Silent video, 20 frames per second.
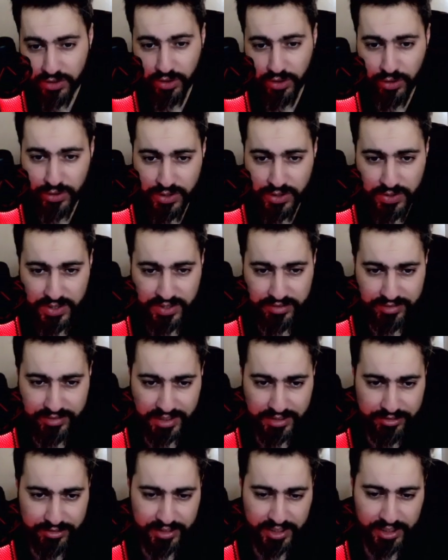also is a
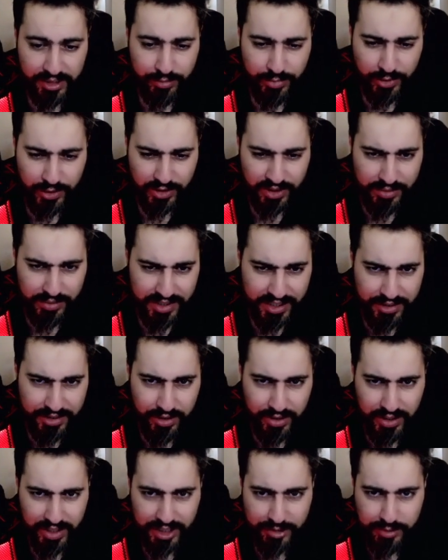very frail Pokemon. I
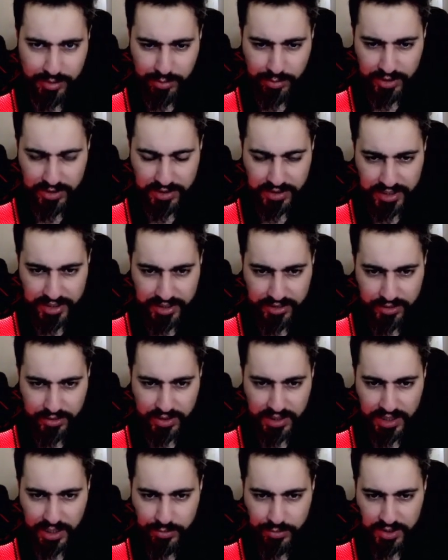know like people are trying to
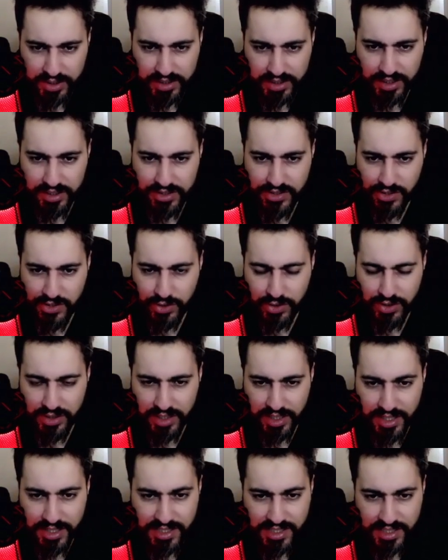counter Guzzlord,
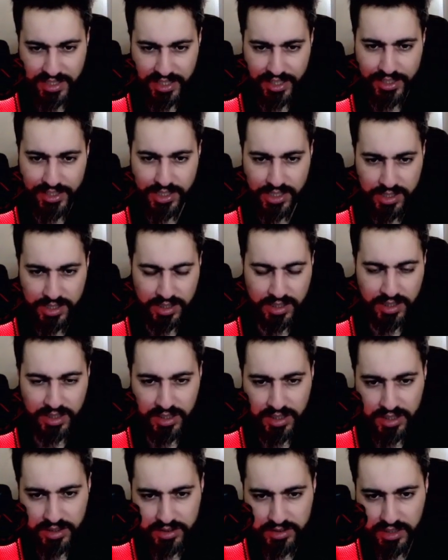A-Slash
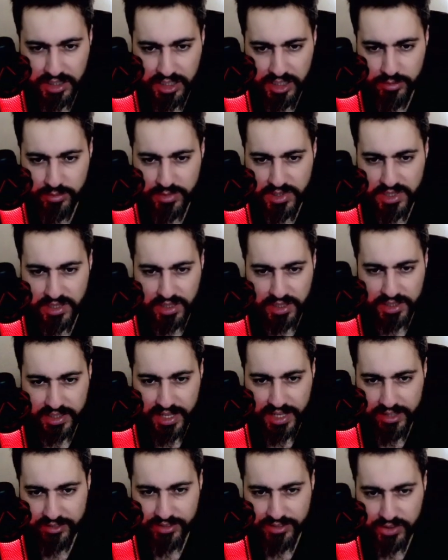teams, like
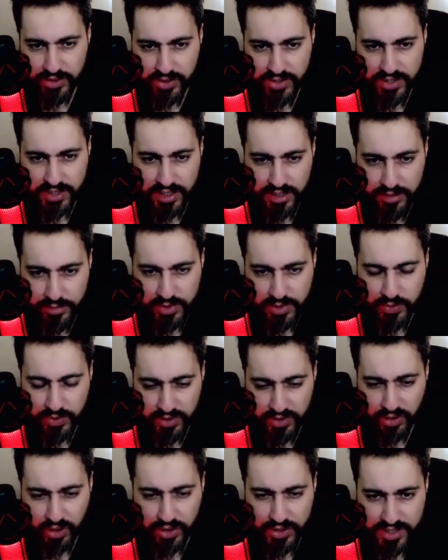Ampharos teams
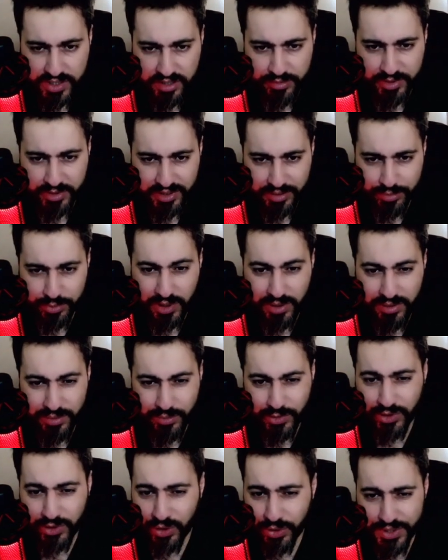with Toxie, but the problem
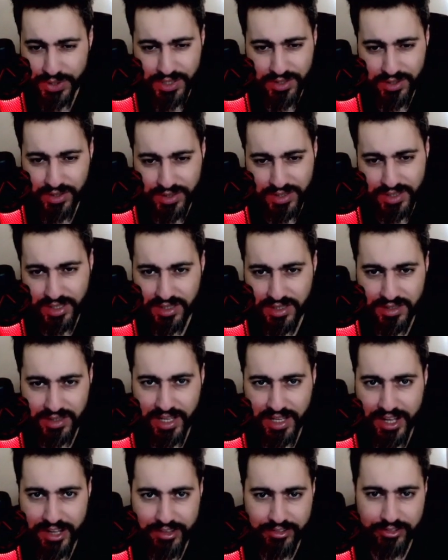with Toxie just doesn't
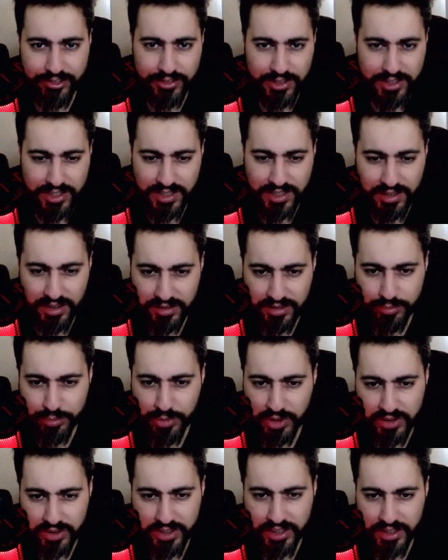have, it's not
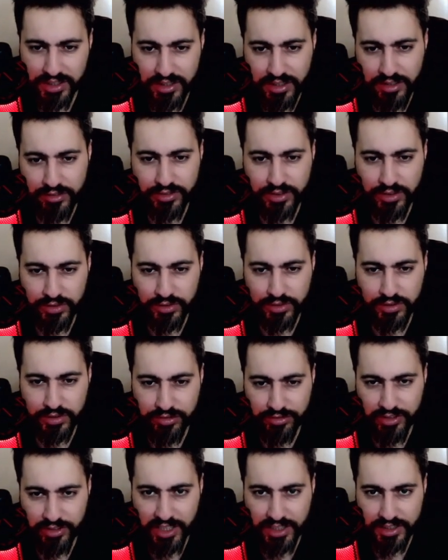bulky enough to
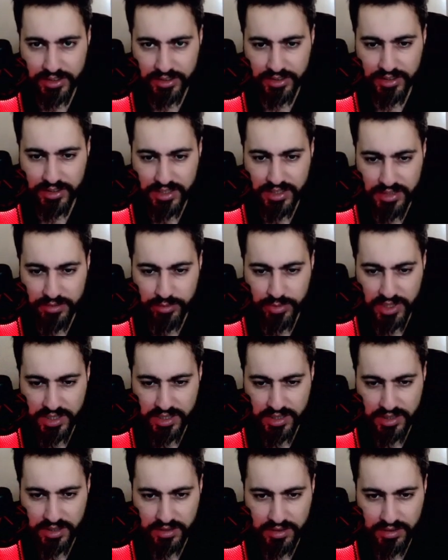fight these
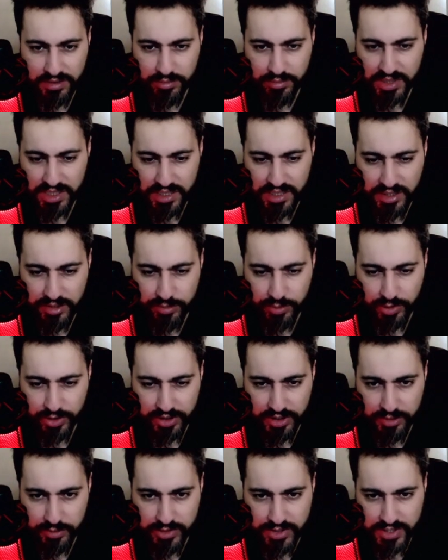beastly
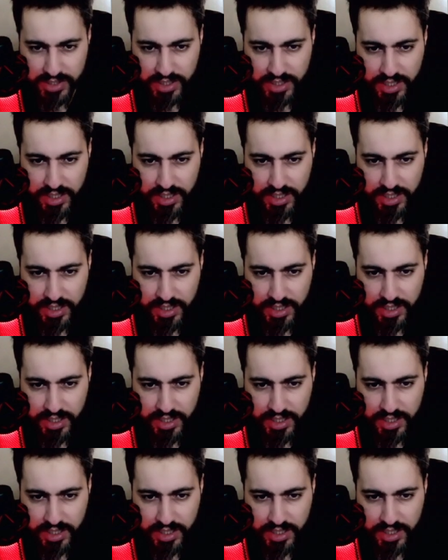Pokemons.